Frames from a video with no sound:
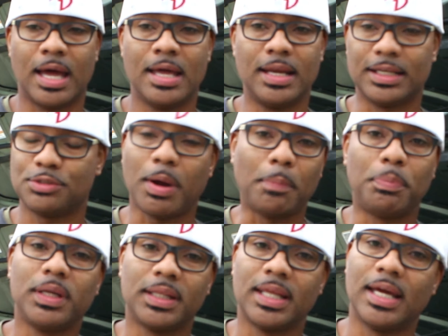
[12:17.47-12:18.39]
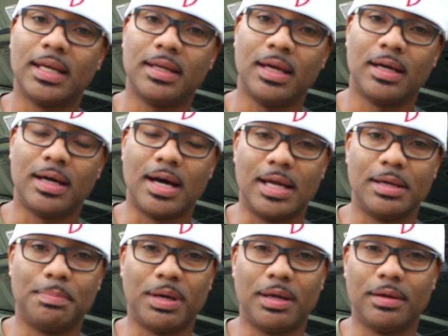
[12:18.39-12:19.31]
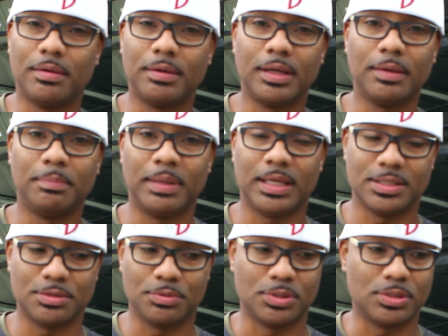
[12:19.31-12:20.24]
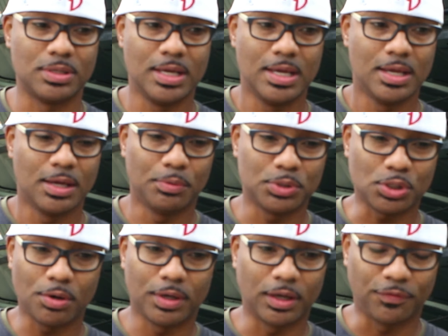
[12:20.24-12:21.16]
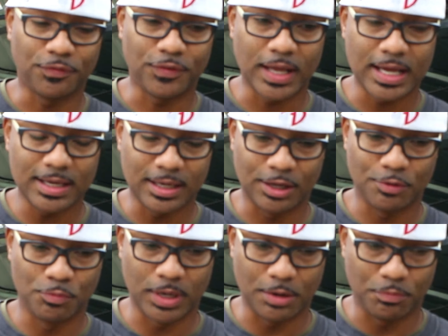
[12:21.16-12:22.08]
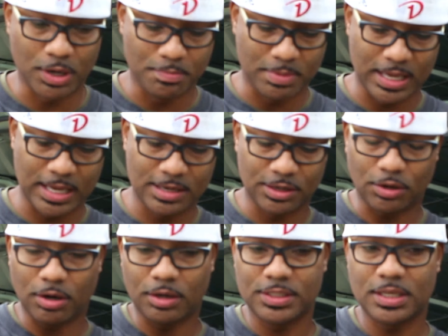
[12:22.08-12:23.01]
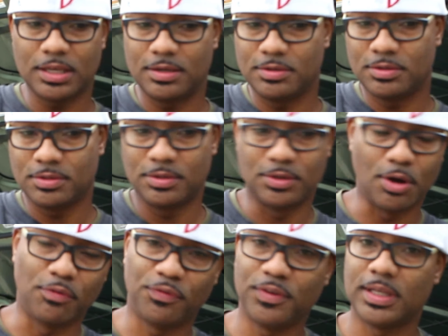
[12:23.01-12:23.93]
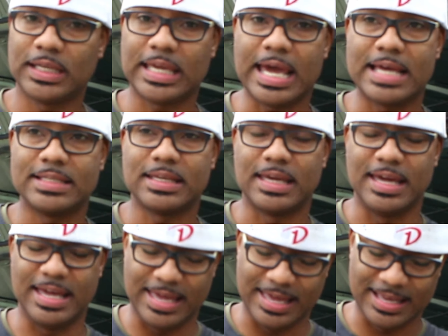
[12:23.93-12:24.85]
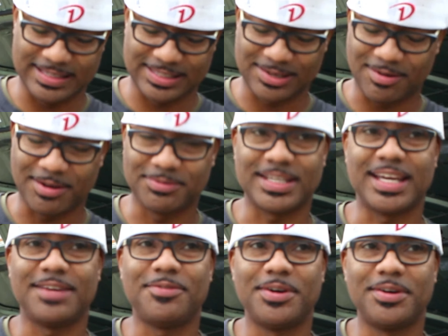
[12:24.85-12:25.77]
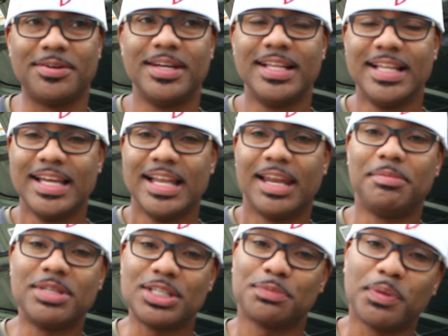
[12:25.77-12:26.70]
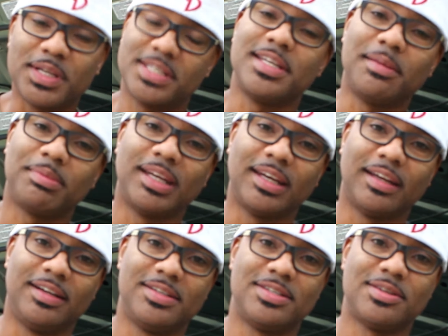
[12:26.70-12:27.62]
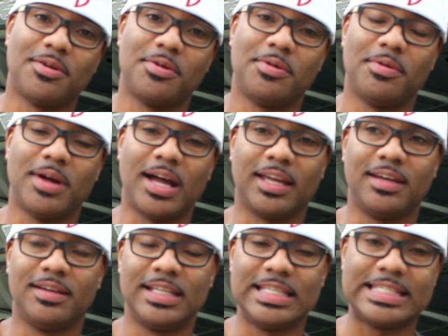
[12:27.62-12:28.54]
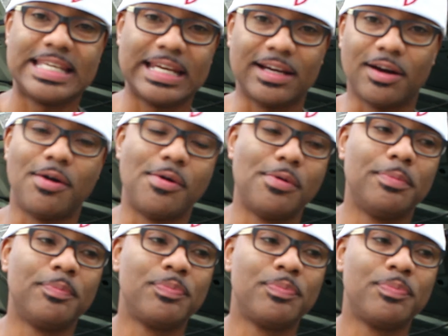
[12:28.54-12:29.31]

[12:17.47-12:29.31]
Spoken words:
That's why I put that Honda Bond on it, because it was already flat. Like when I rub my hand across it, you don't feel a gasket. So I was like, well, let me just put something there so I can at least get it home